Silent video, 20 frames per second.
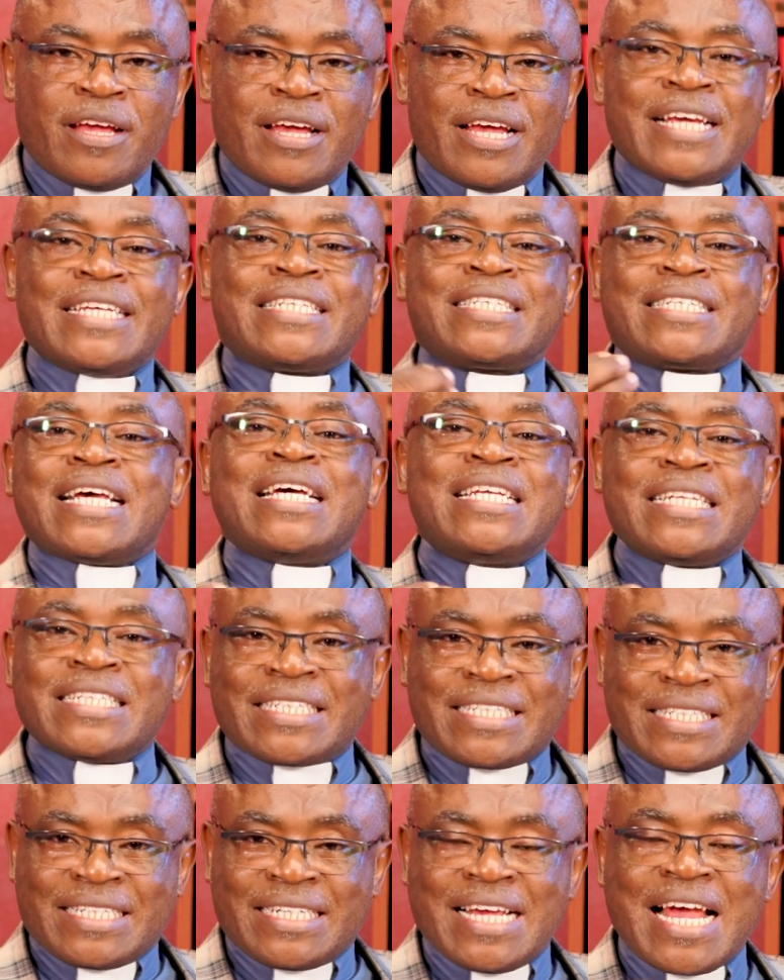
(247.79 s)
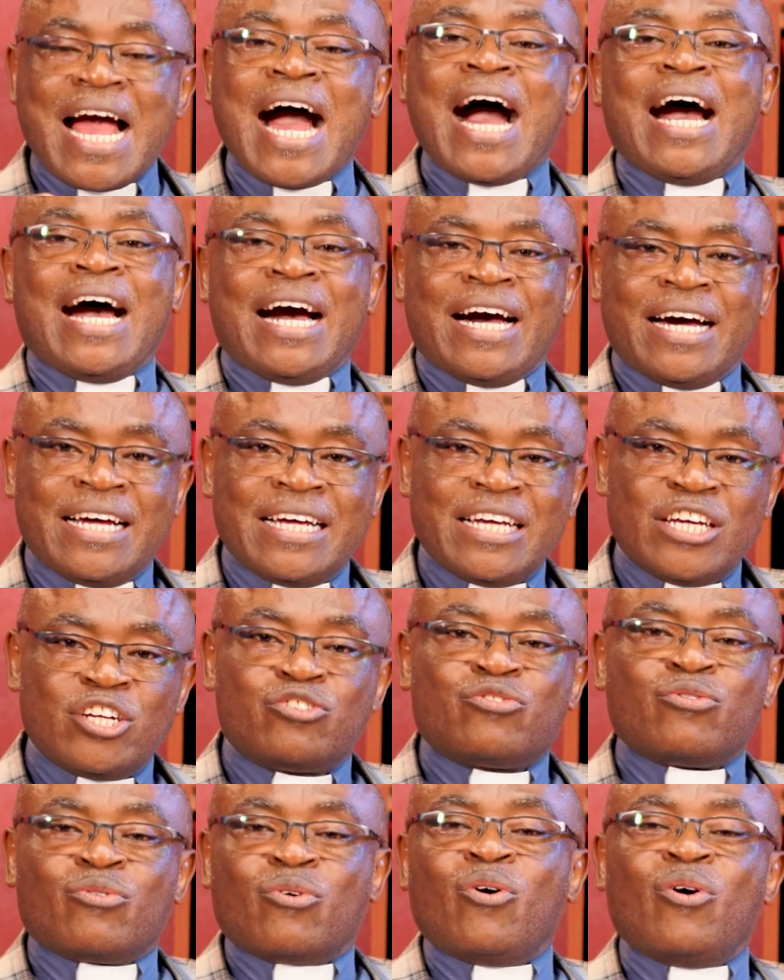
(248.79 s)
He sends her
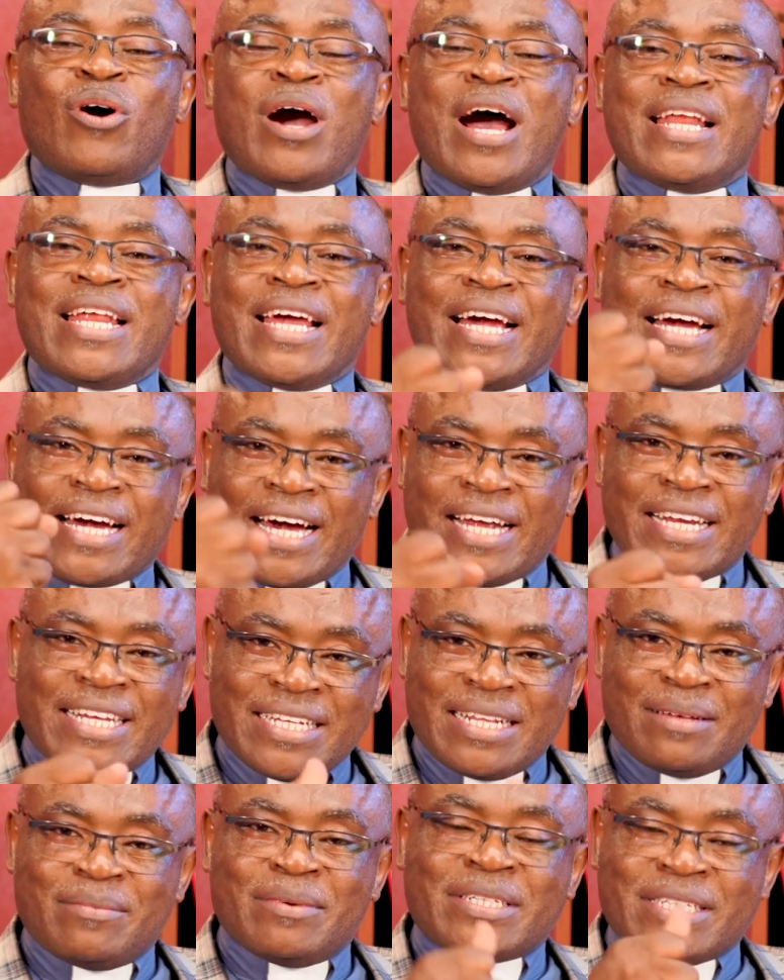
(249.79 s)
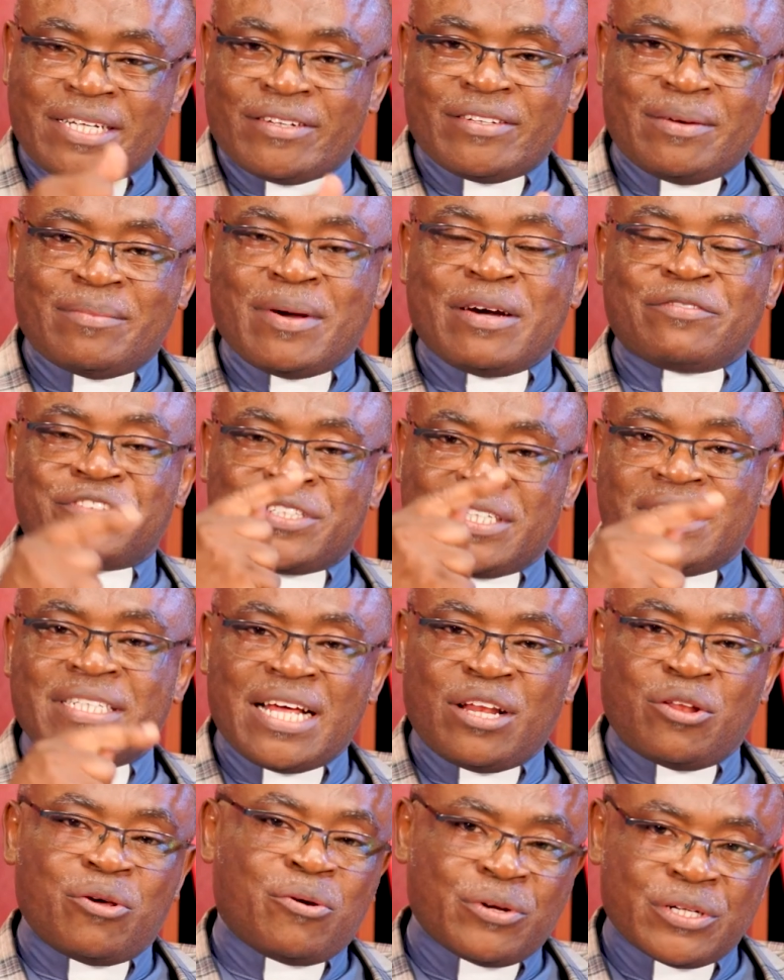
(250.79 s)
to go and encourage them and tell them, "I've seen
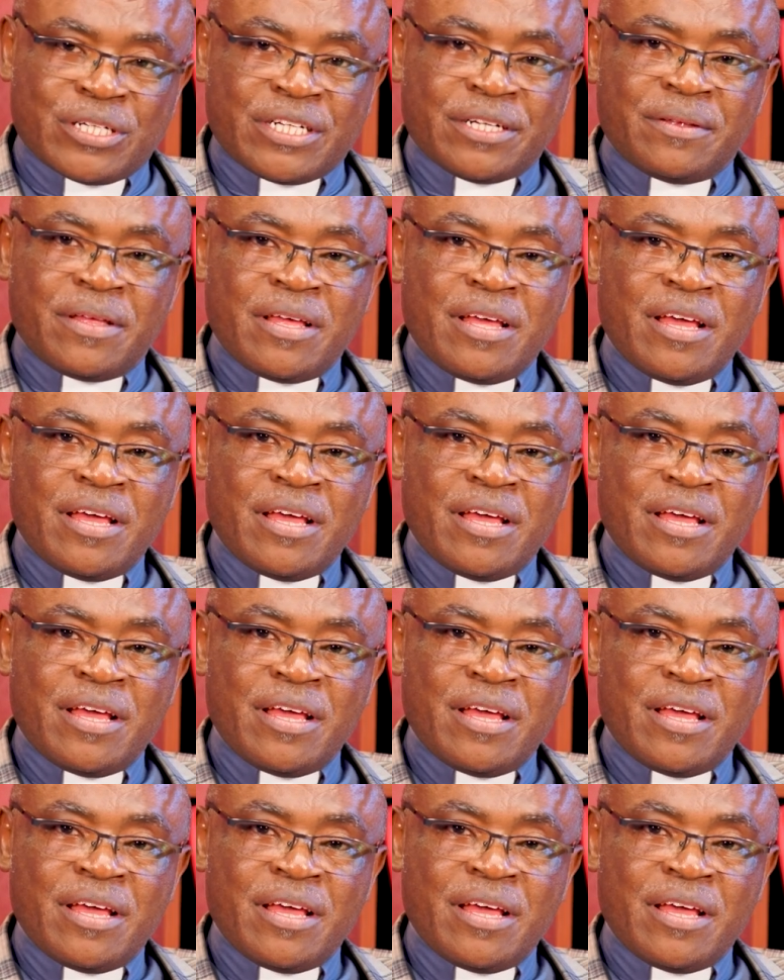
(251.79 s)
the Lord."